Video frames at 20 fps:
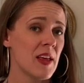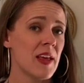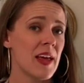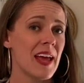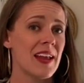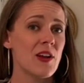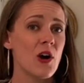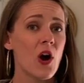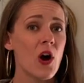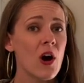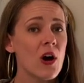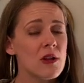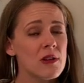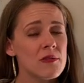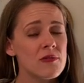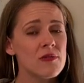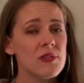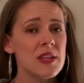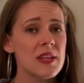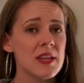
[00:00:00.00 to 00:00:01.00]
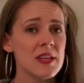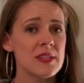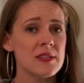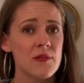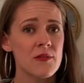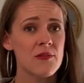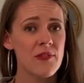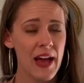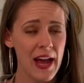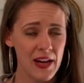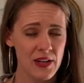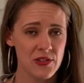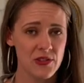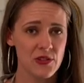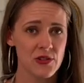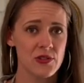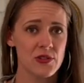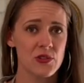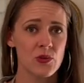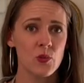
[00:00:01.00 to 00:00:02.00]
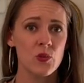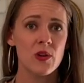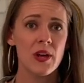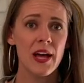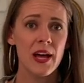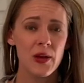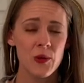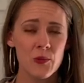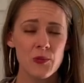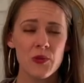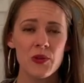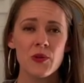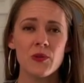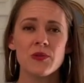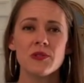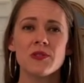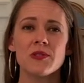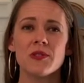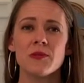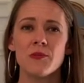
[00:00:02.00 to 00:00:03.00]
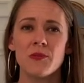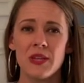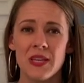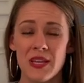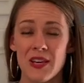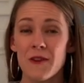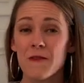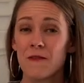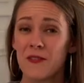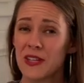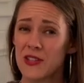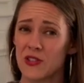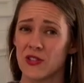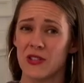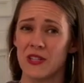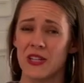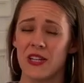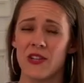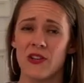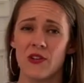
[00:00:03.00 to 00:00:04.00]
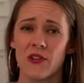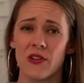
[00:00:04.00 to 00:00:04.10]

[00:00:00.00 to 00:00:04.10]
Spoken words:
And all of these factors will help you to be efficient in your